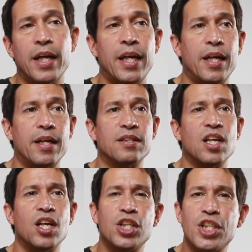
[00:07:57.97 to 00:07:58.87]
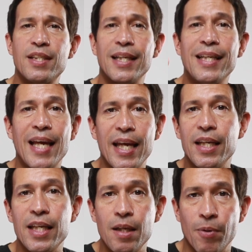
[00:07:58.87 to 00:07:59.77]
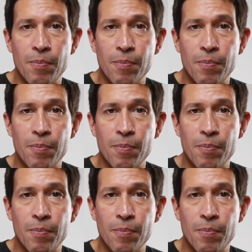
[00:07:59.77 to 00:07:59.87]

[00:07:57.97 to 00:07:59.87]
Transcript: is she's a gatekeeper